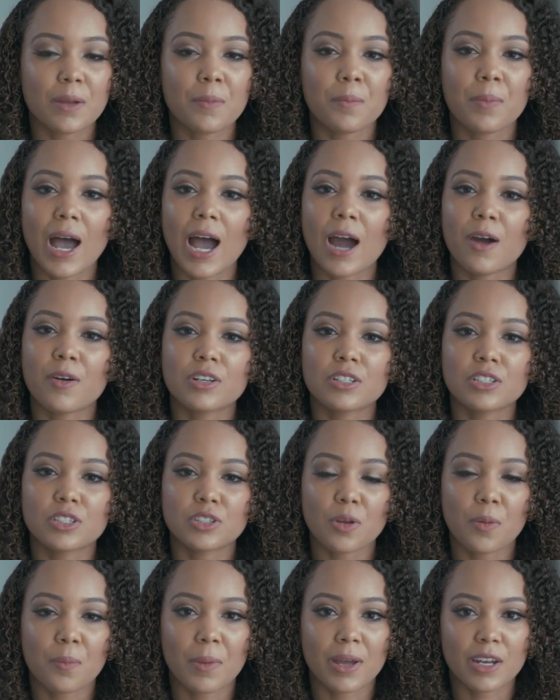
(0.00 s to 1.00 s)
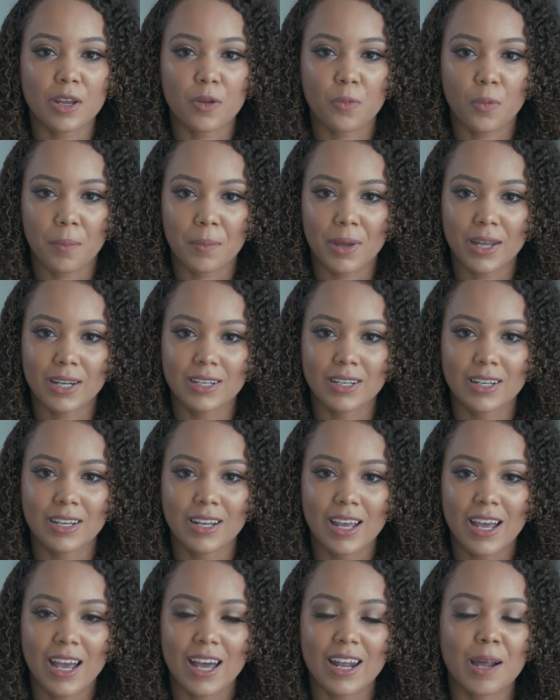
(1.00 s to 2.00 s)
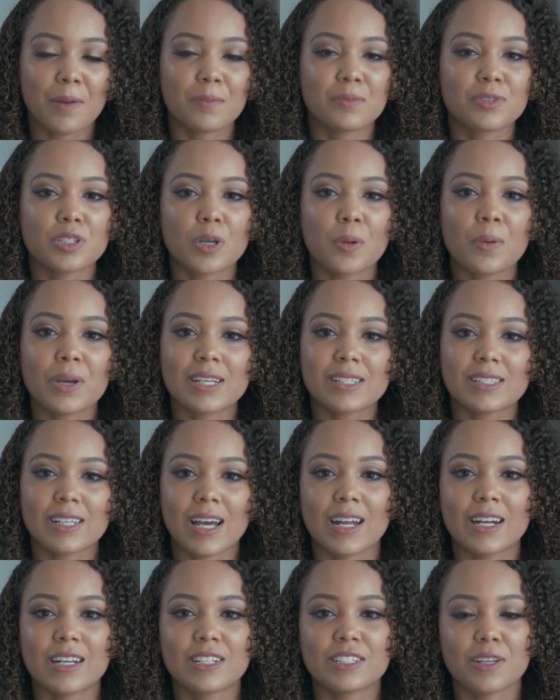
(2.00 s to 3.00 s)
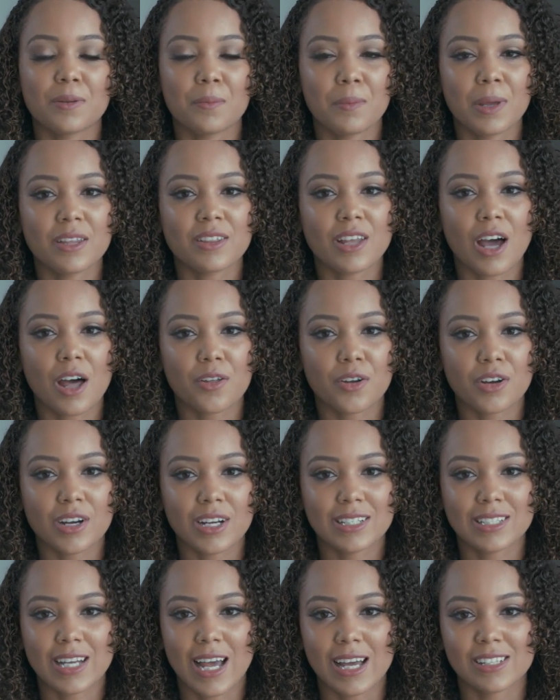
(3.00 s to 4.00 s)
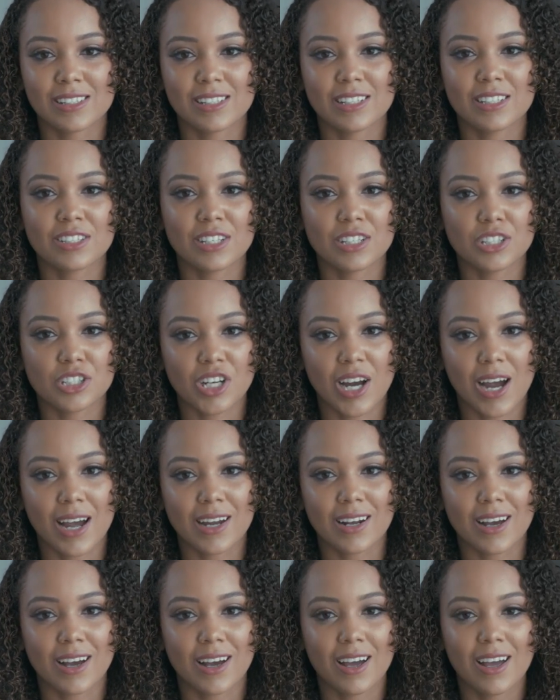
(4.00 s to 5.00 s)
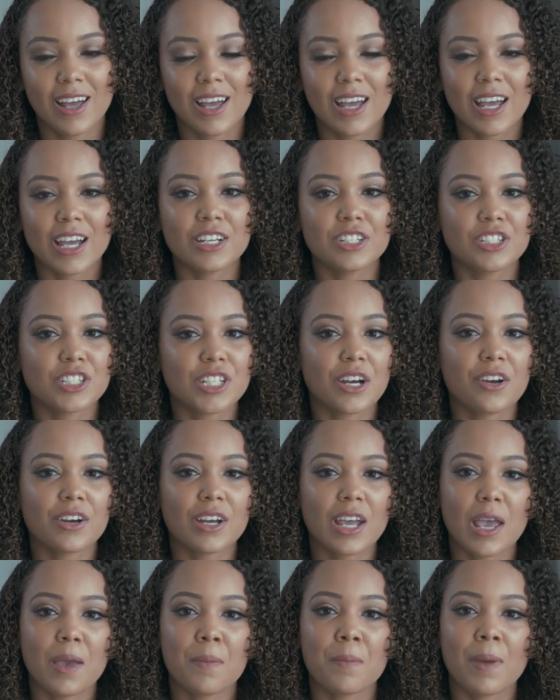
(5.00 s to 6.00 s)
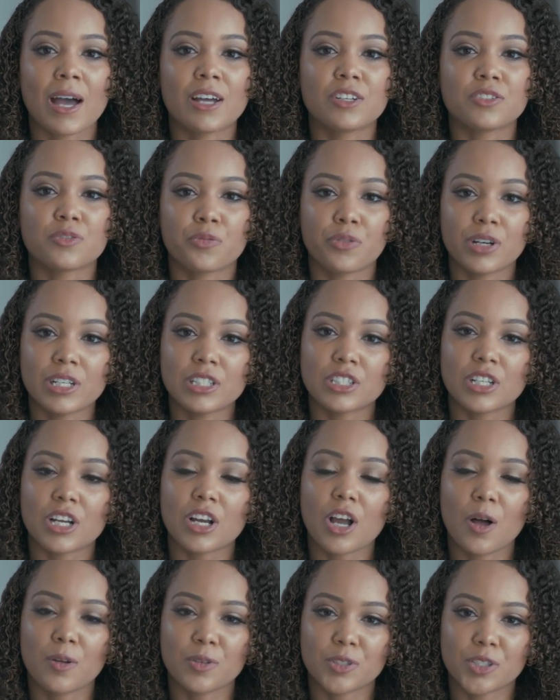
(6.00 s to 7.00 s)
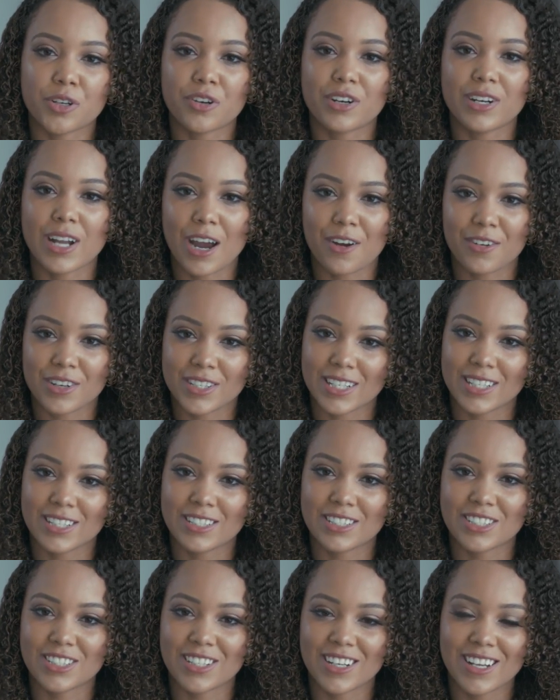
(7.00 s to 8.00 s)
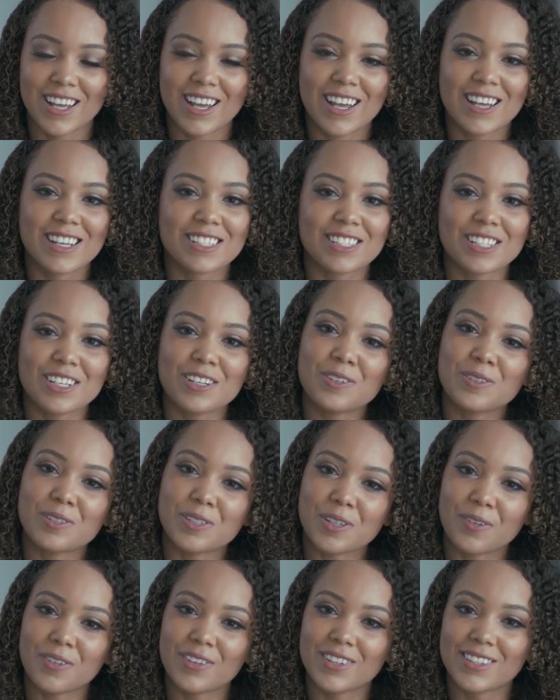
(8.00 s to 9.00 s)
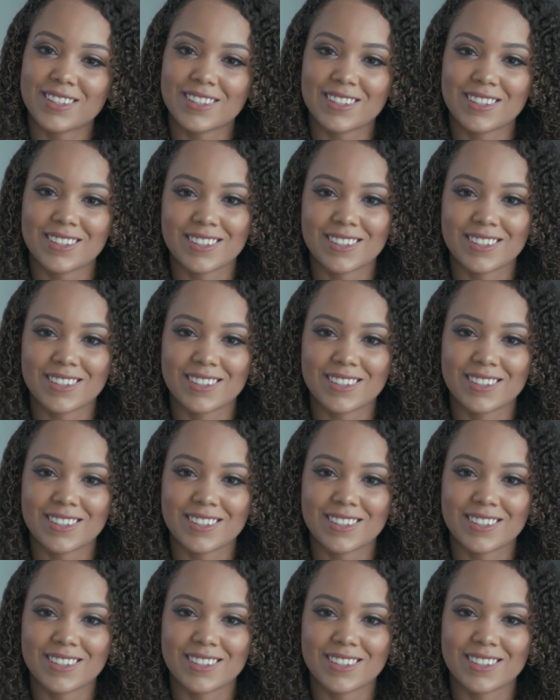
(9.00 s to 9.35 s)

empowers so many women. And I'm so excited to meet the other contestants in China and share Cayman's rich culture and heritage. See you soon.